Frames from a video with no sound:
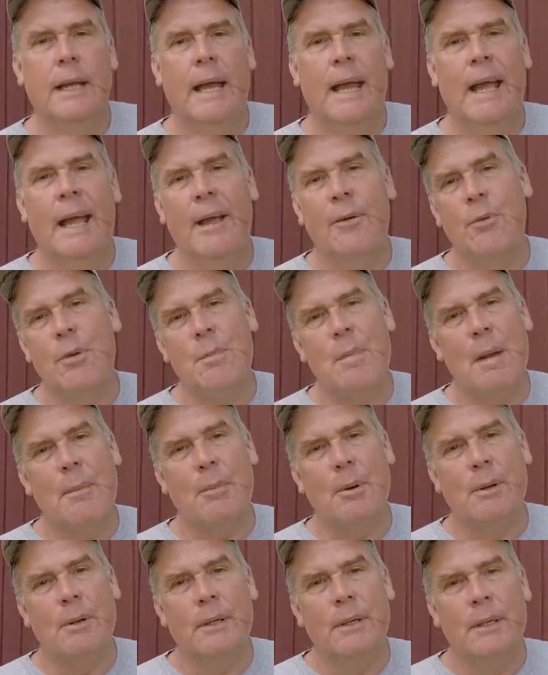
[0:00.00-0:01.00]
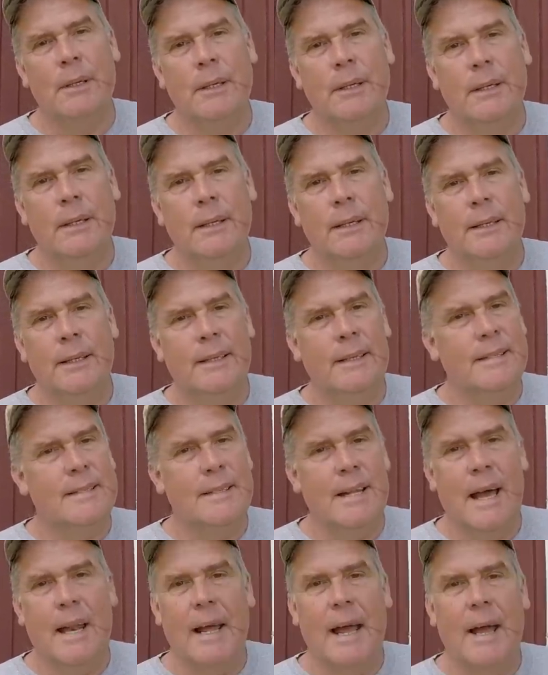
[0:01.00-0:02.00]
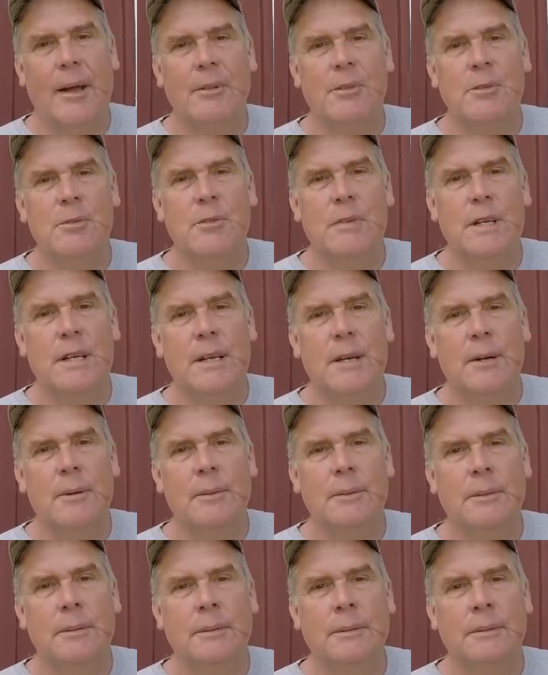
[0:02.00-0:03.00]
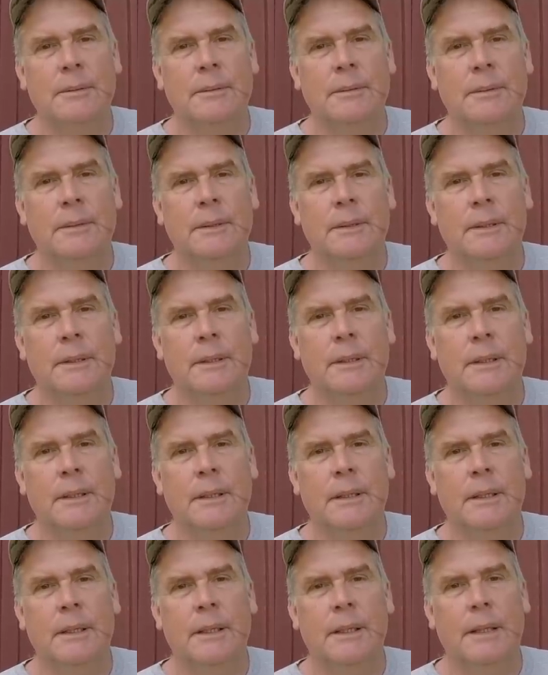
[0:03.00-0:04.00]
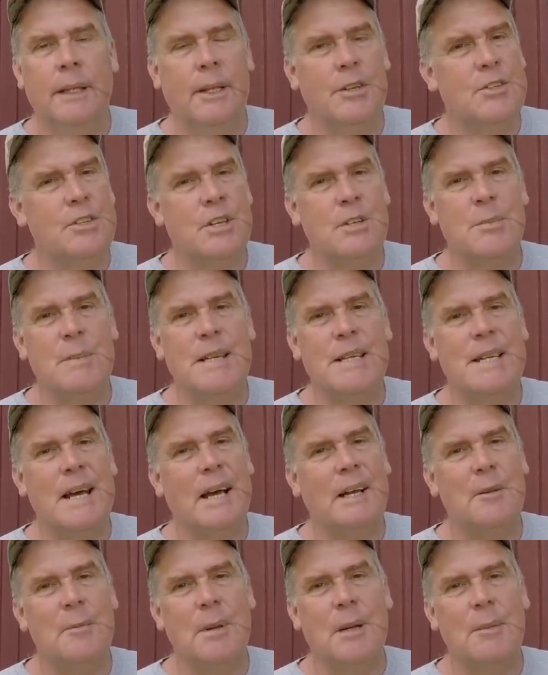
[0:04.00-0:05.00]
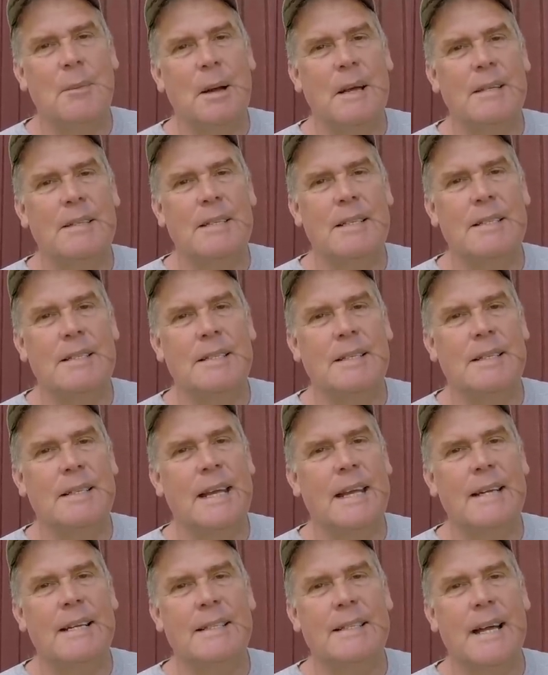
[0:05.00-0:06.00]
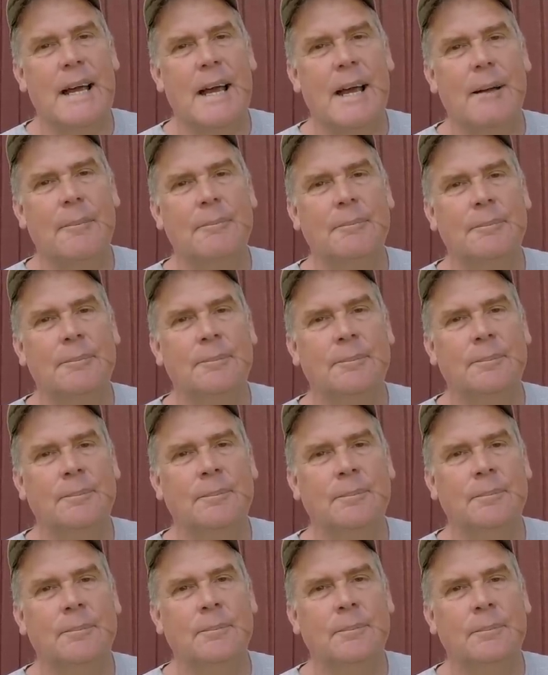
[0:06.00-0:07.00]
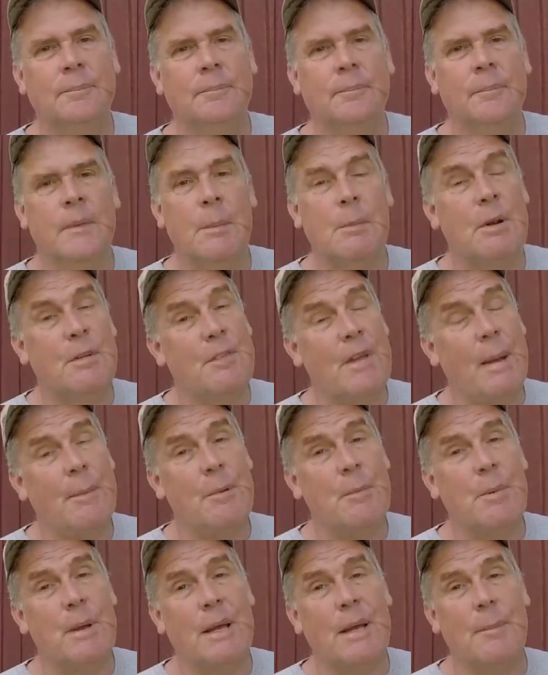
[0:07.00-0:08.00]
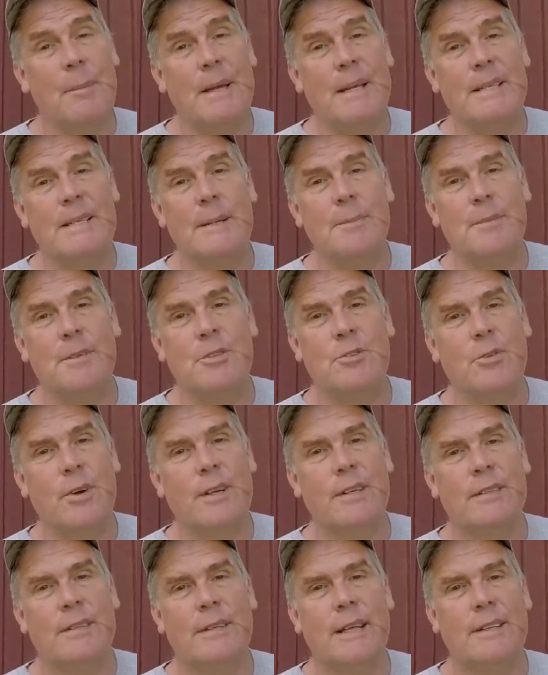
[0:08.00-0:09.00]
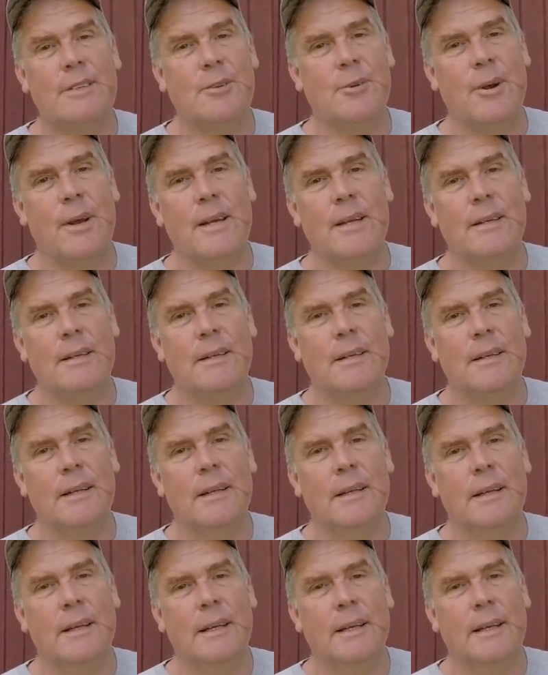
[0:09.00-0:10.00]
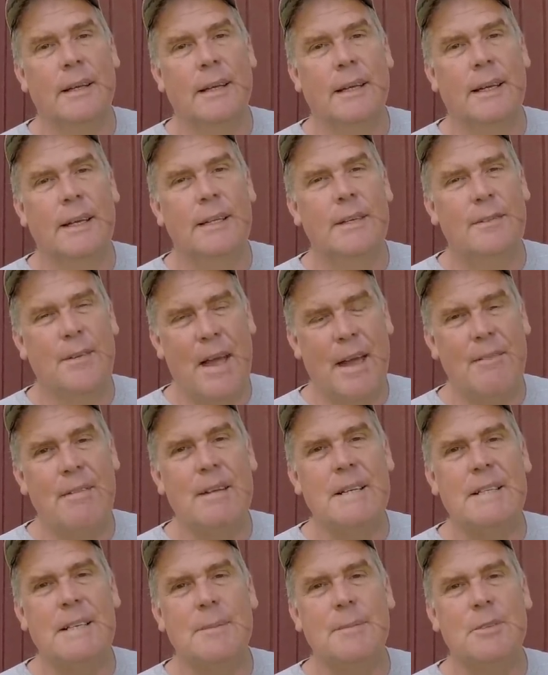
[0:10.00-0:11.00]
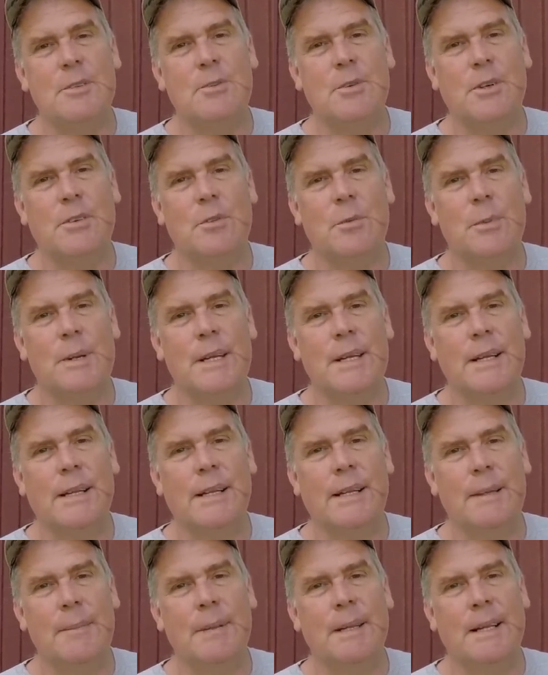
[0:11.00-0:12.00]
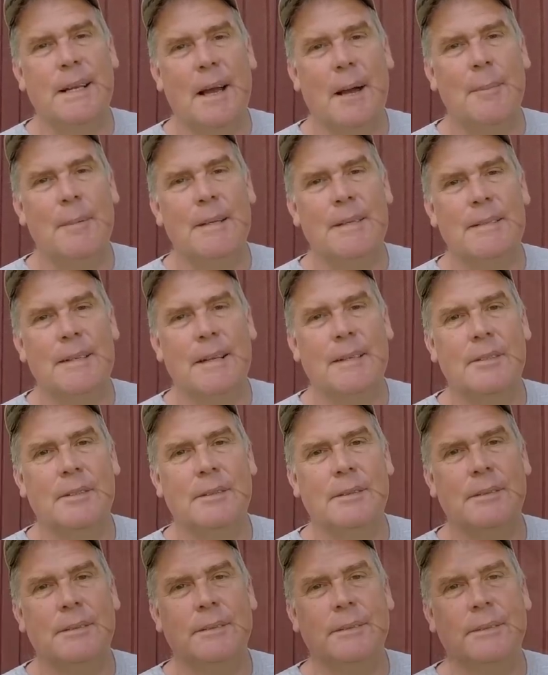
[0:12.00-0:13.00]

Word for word: And remember, it's not a how-to video. It's just me documenting my season a day at a time. But if you happen to pick up any tips and tricks, that's great. And if you have any tips and tricks for me, leave them in the comment section.